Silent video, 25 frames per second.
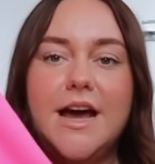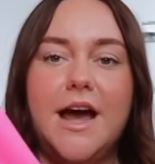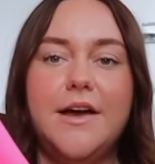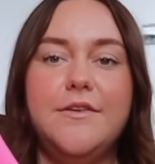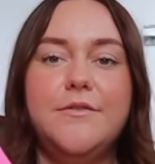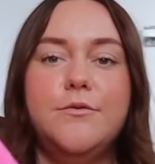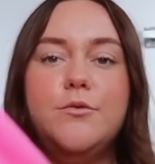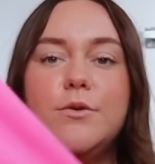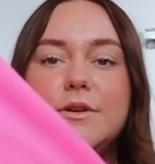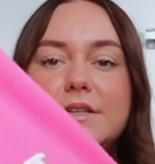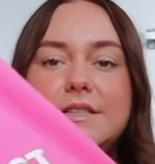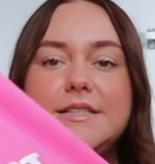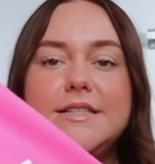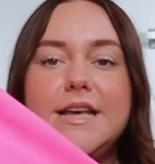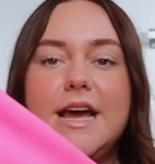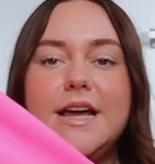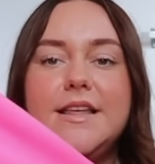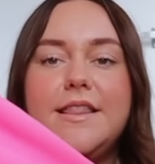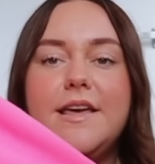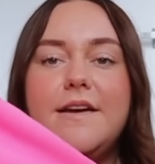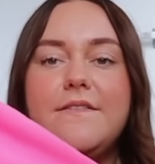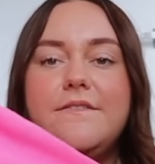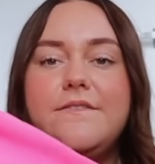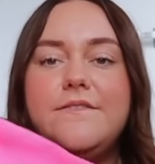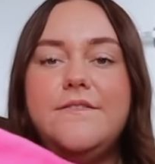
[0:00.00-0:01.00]
I would say
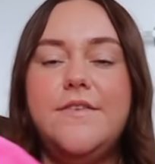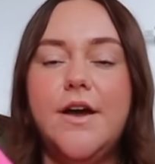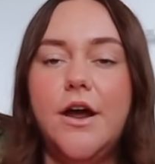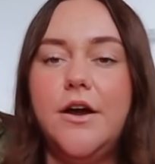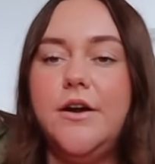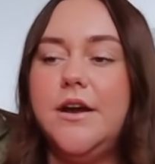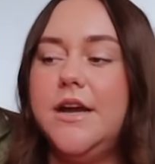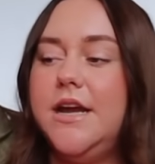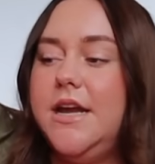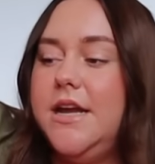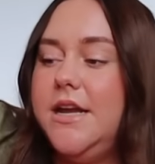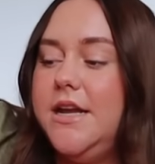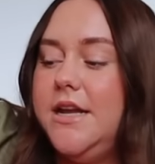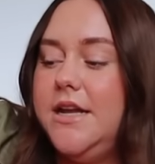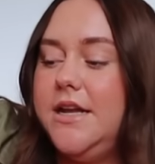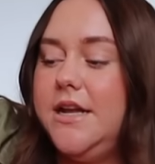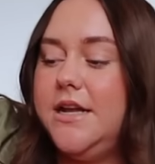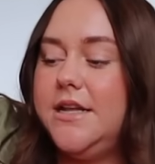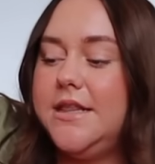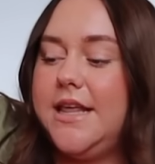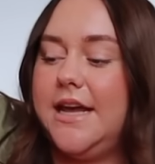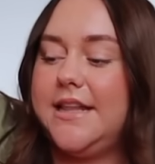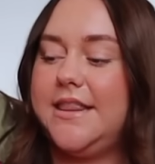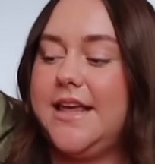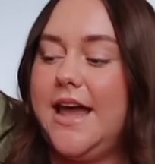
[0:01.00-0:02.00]
they're very,
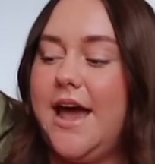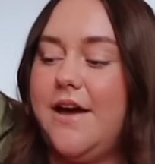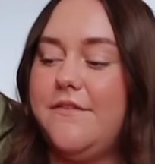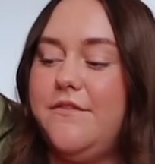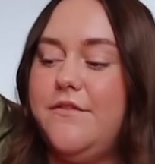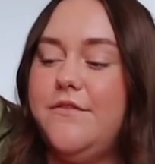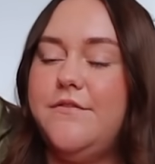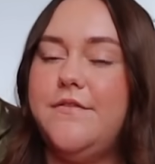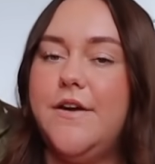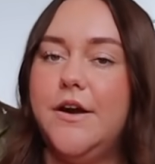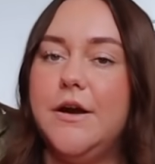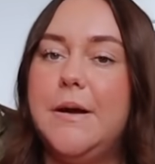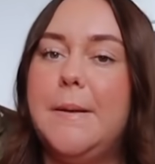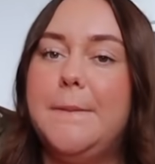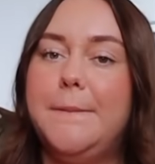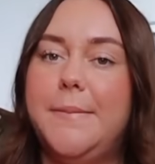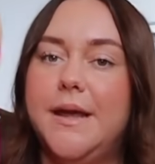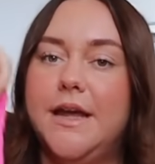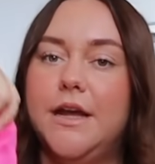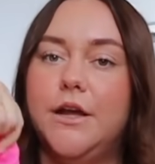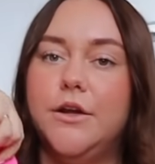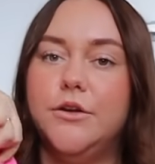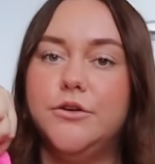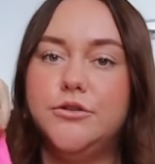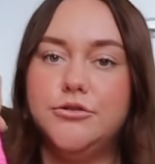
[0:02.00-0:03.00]
like, they have a very
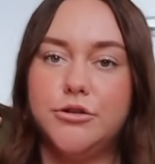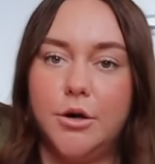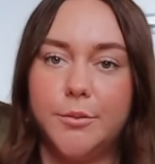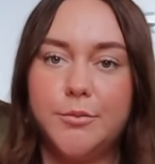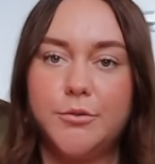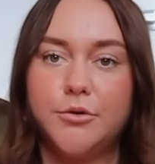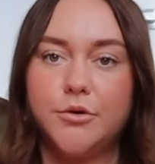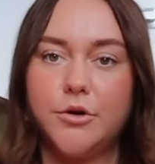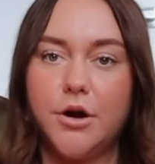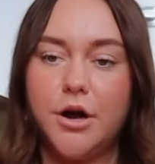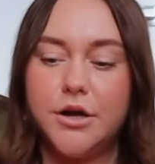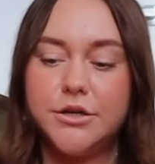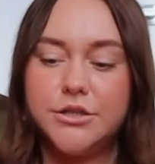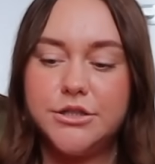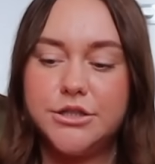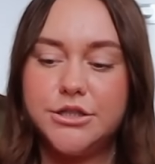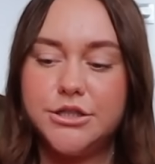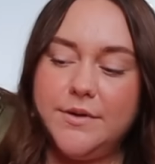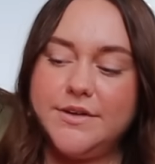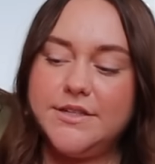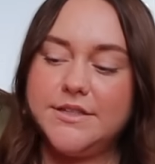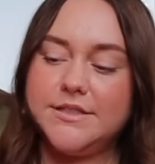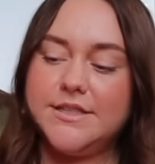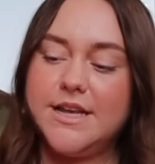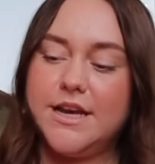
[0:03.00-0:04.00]
big drop crotch,
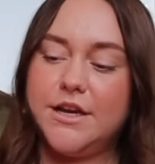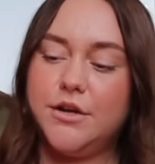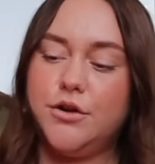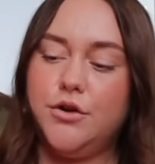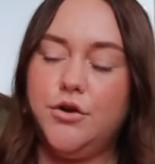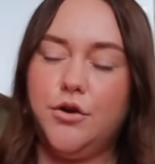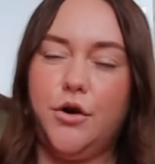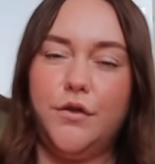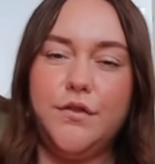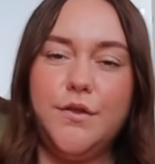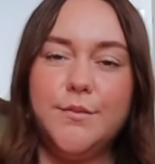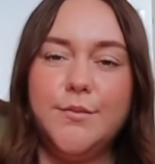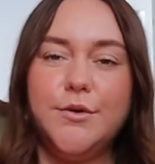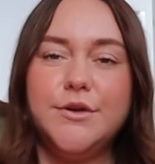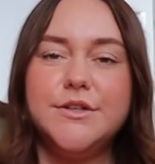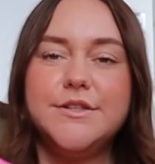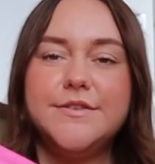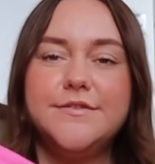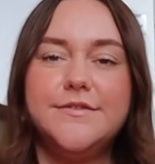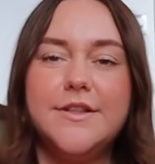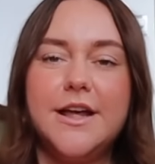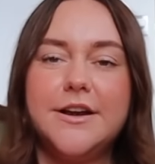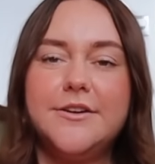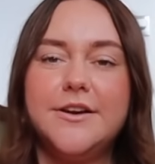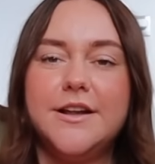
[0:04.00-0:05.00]
which is like not the most
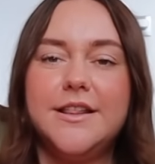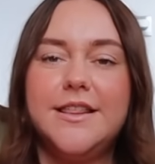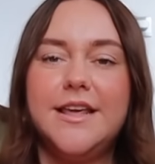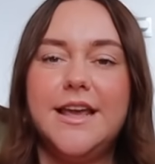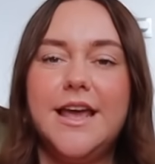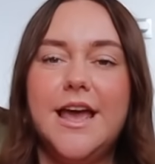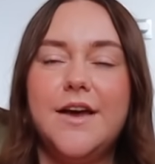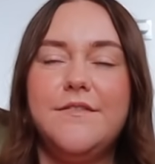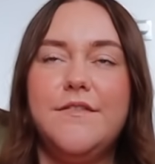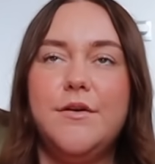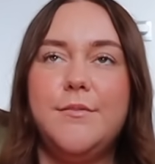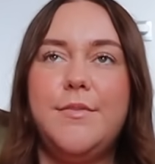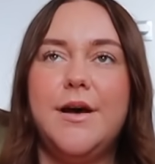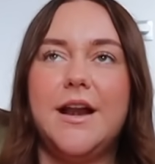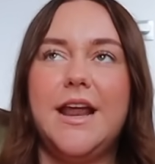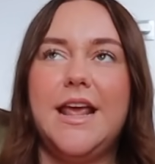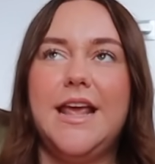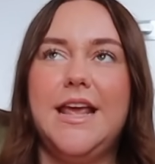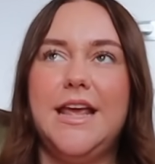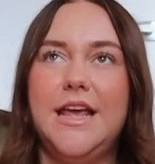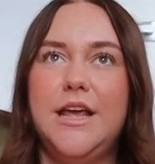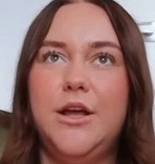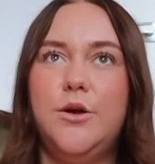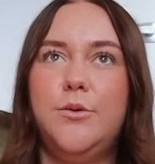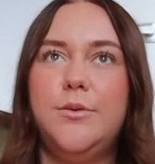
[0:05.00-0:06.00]
flattering thing ever, but
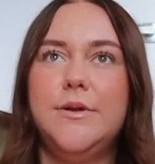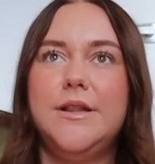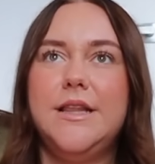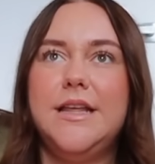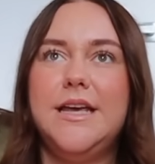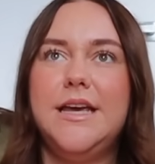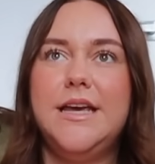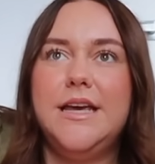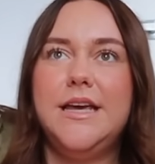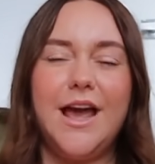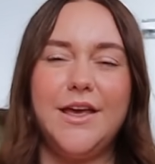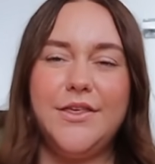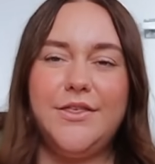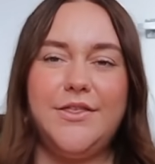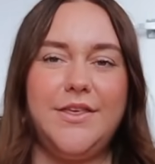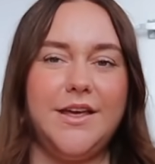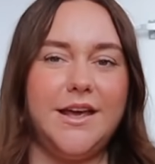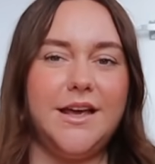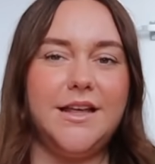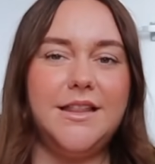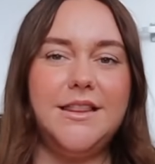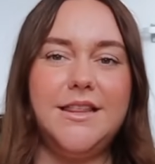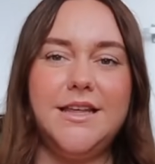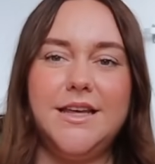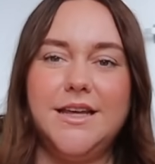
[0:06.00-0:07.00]
equally, I
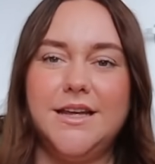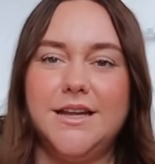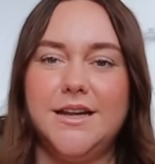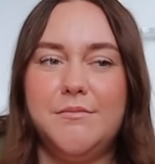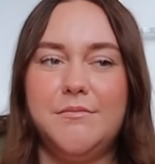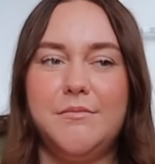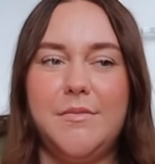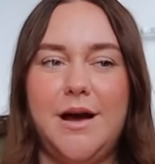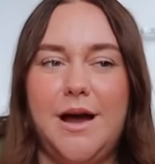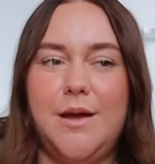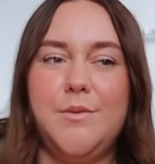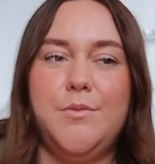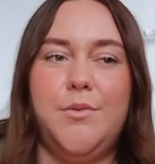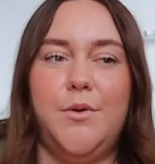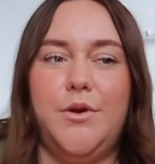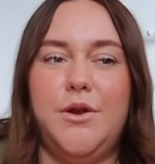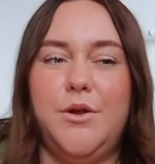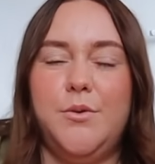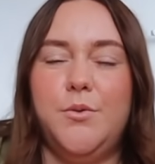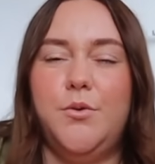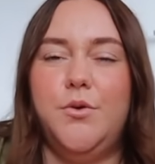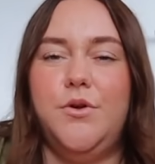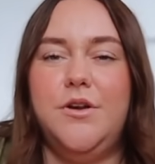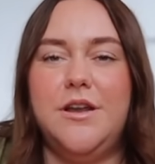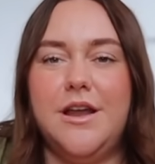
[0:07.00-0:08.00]
think that my body
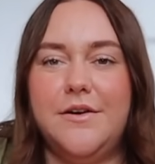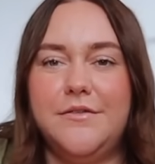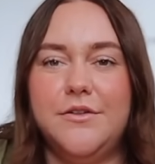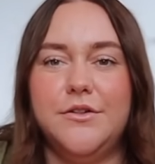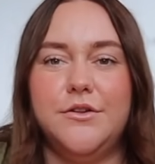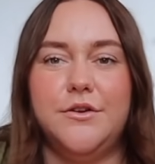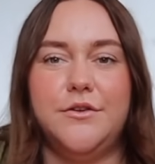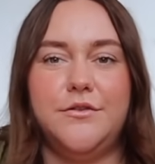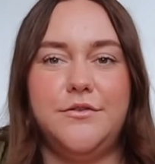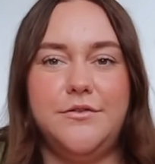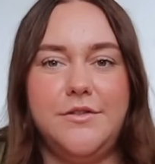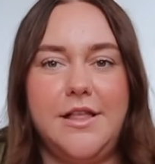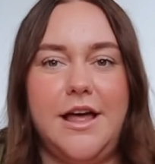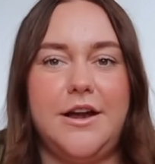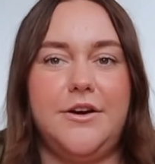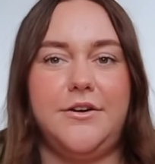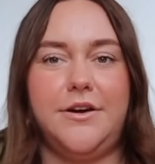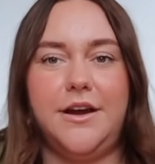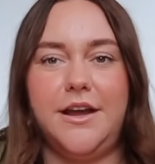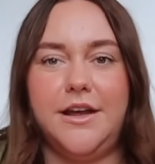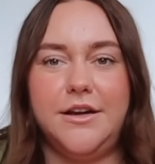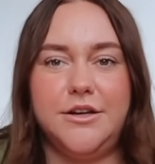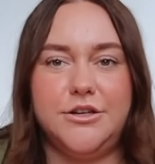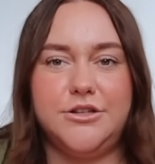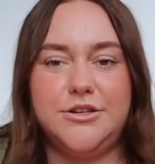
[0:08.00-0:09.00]
will never look
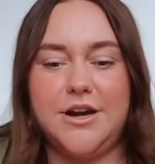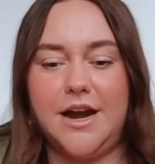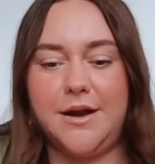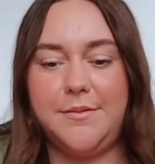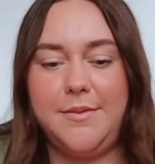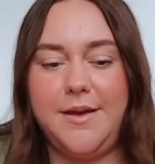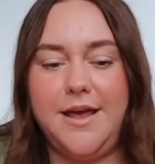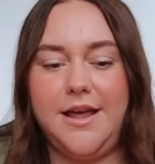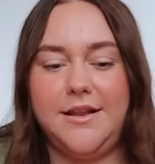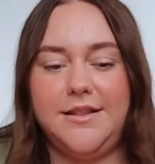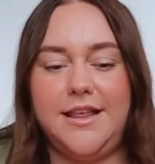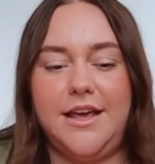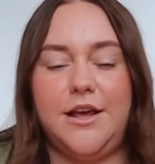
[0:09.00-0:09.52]
flattering in a track pant.